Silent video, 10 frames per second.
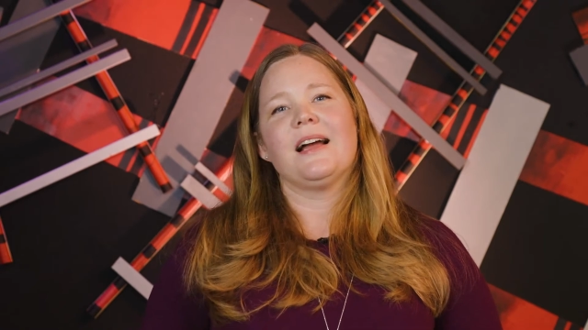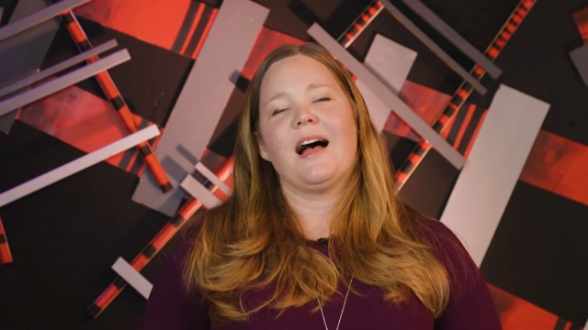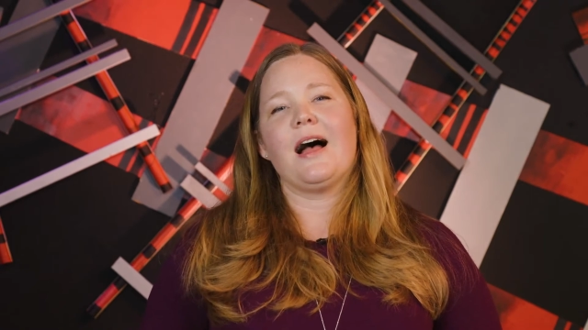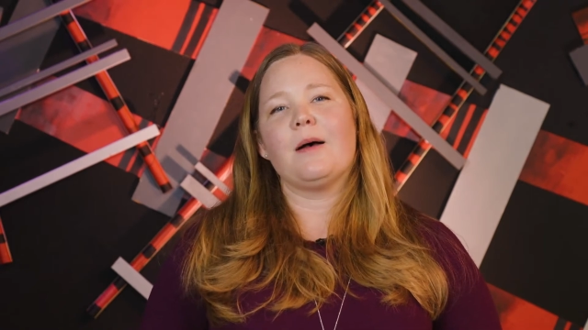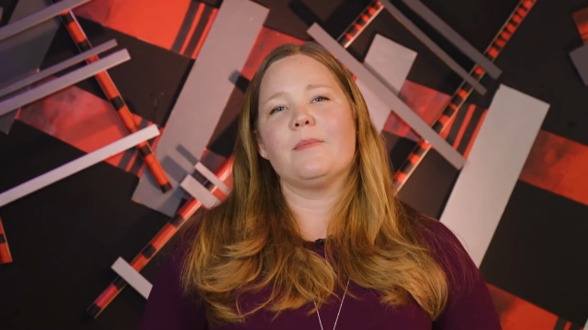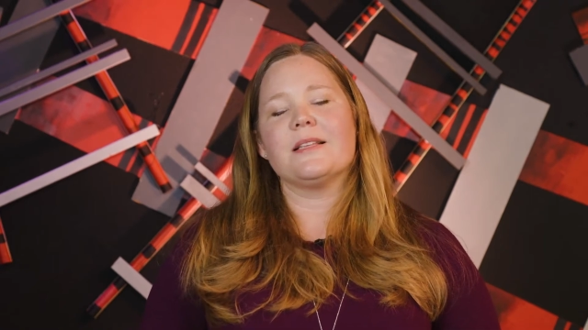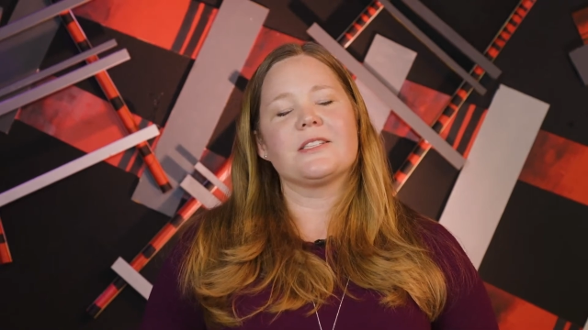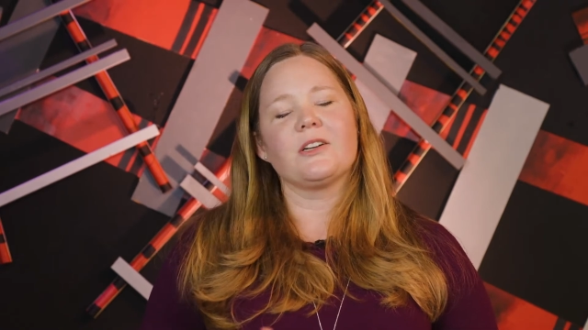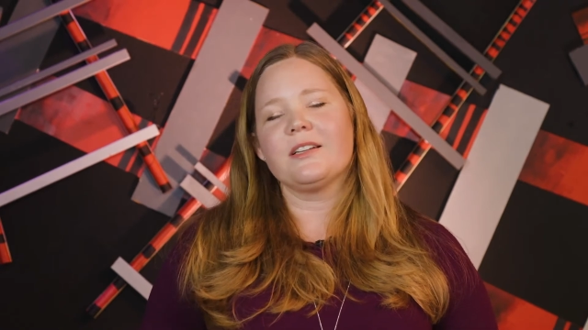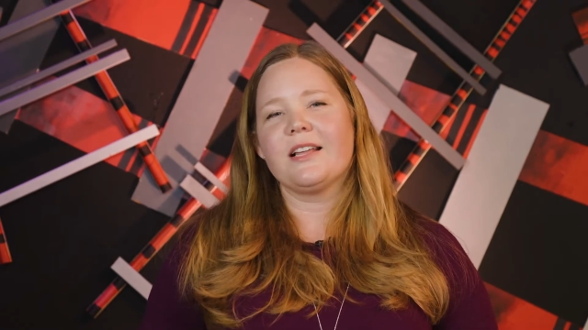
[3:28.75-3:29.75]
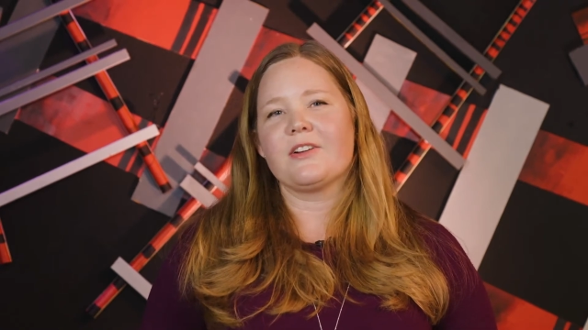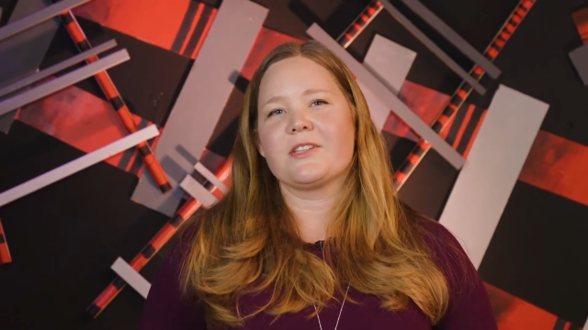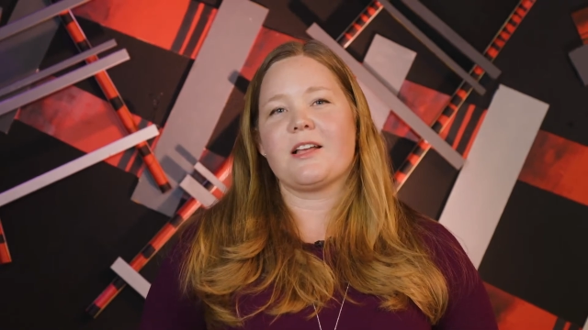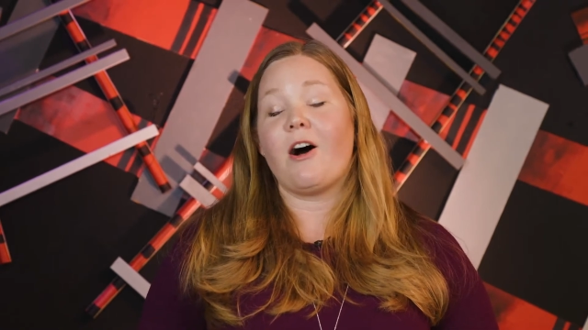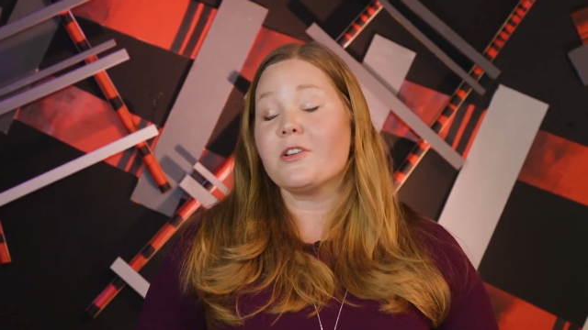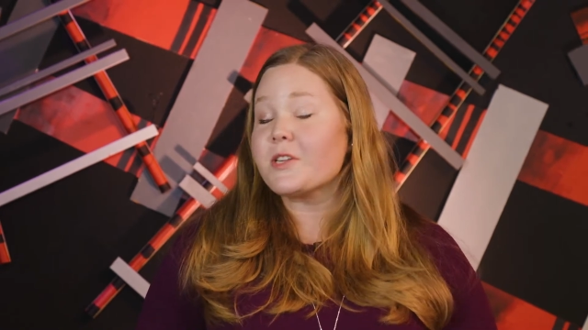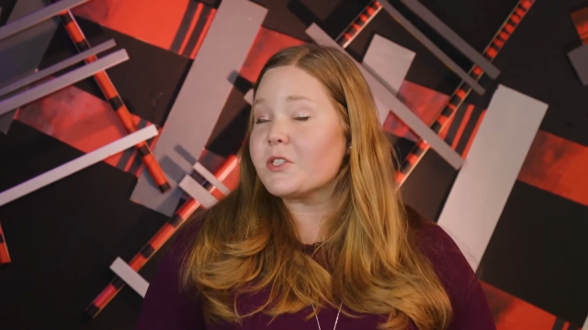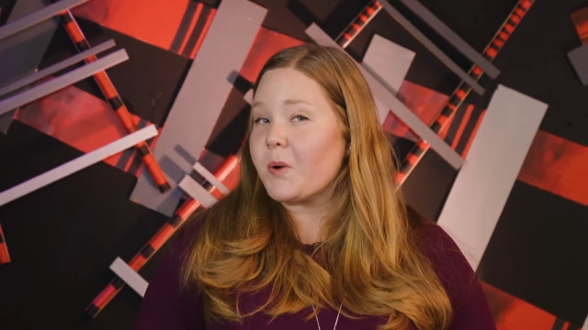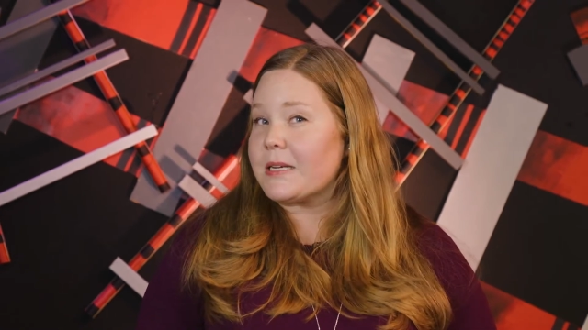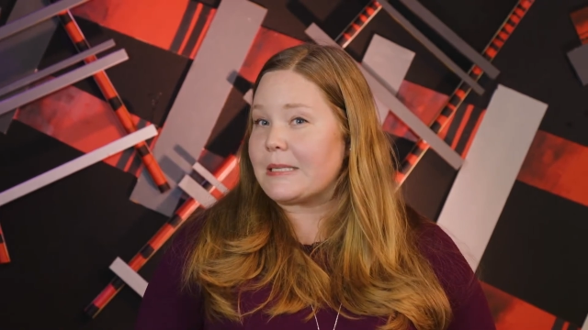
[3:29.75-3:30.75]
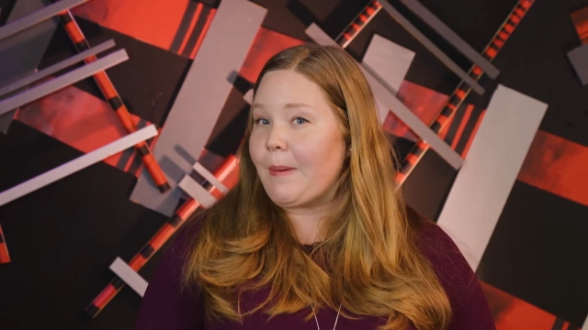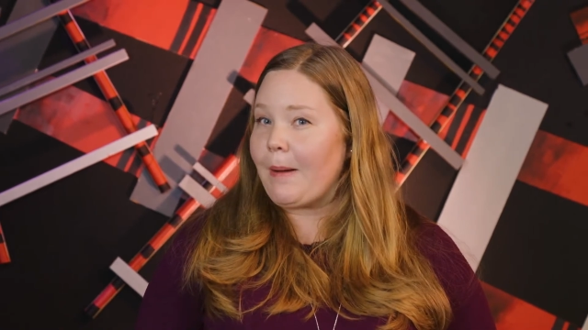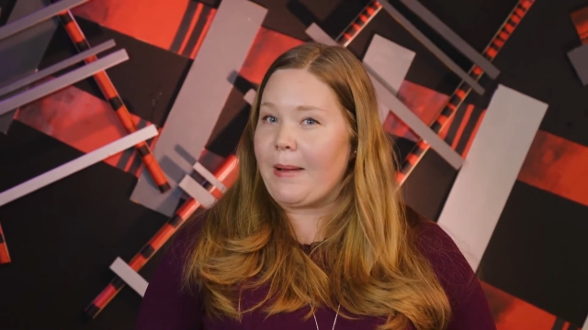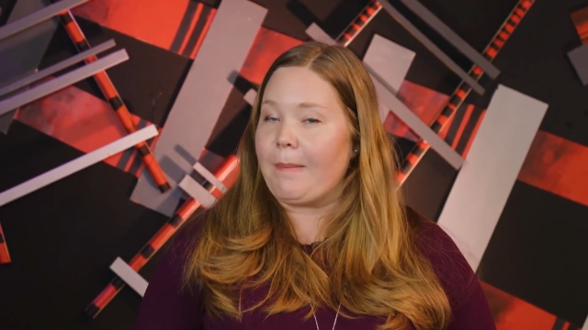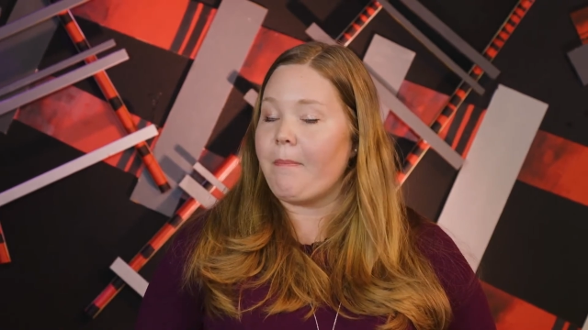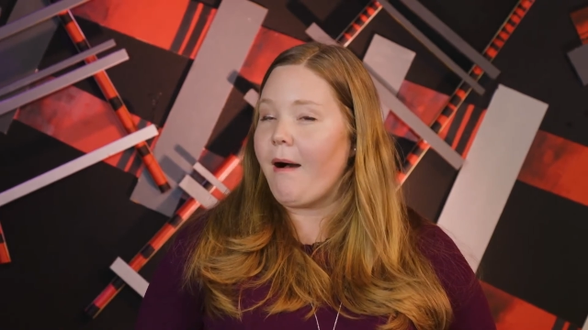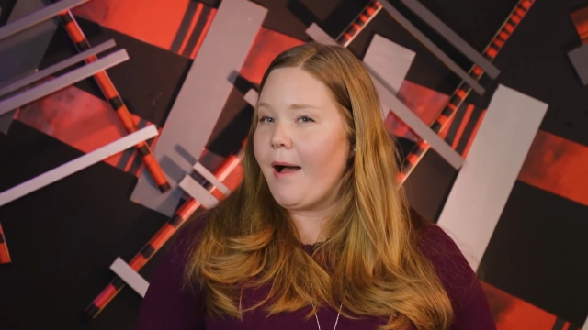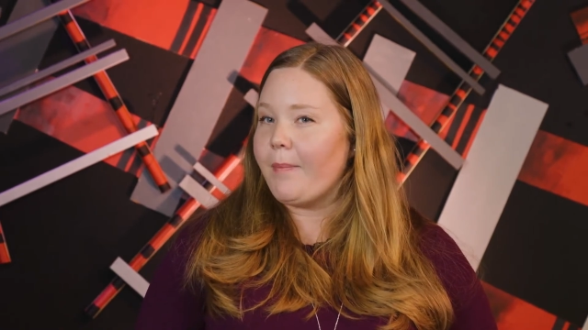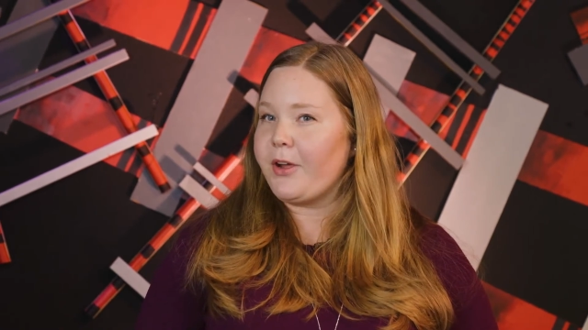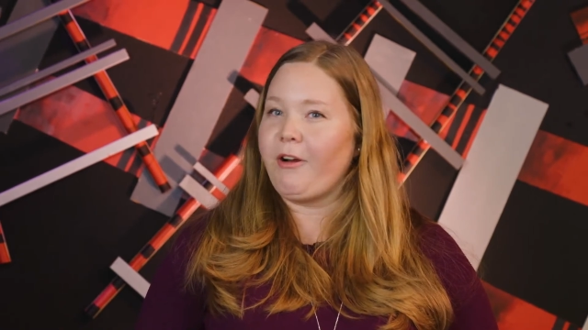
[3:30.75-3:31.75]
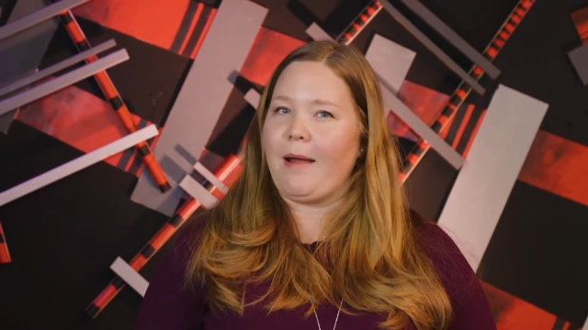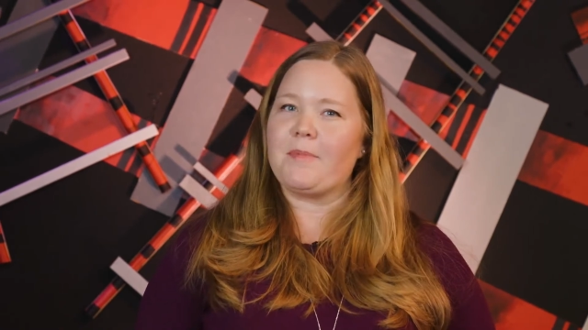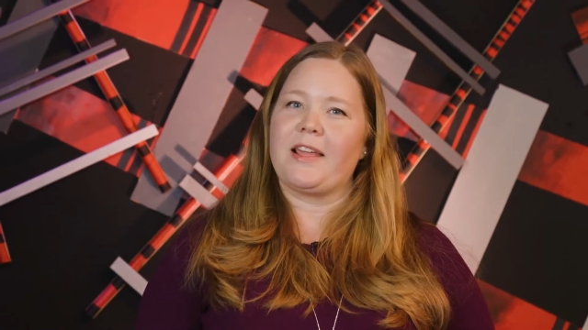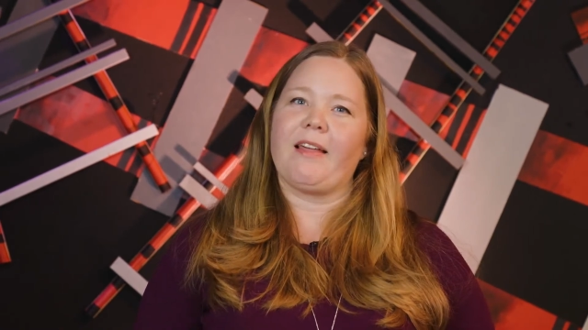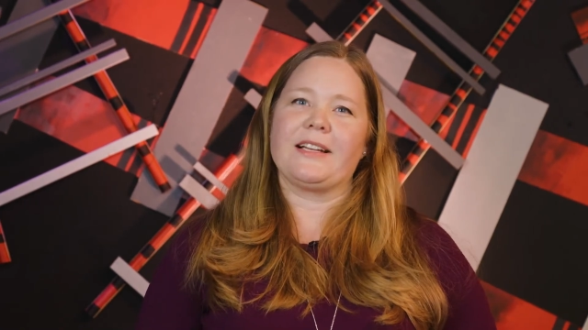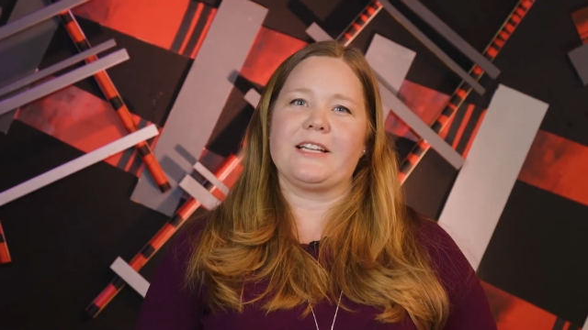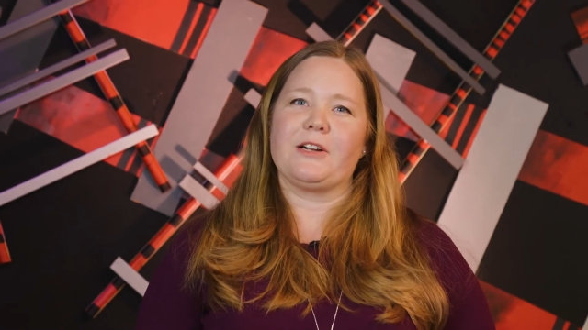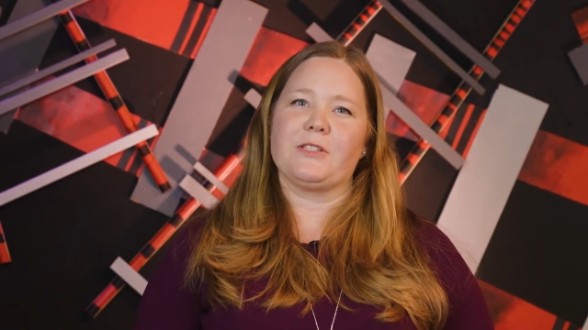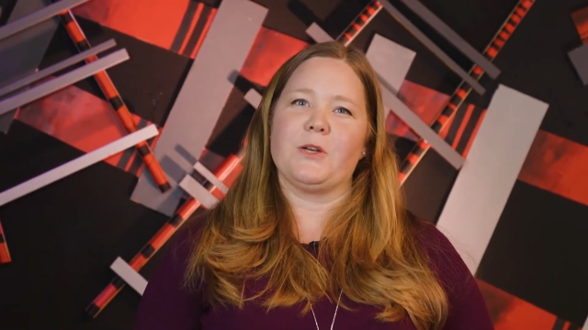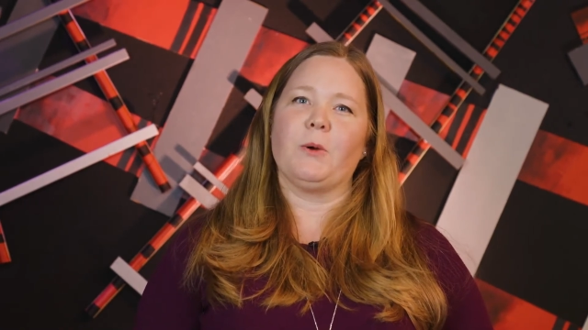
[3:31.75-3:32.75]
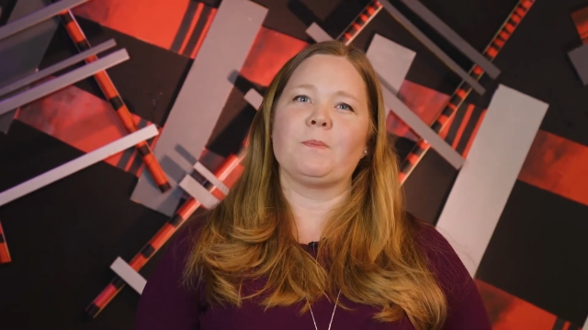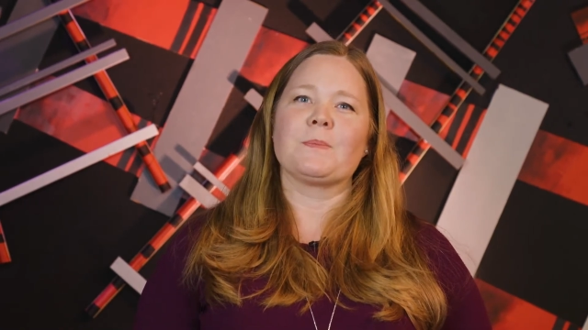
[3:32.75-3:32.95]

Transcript: And certainly there's also stories about my mom, their grandma, they like to hear too.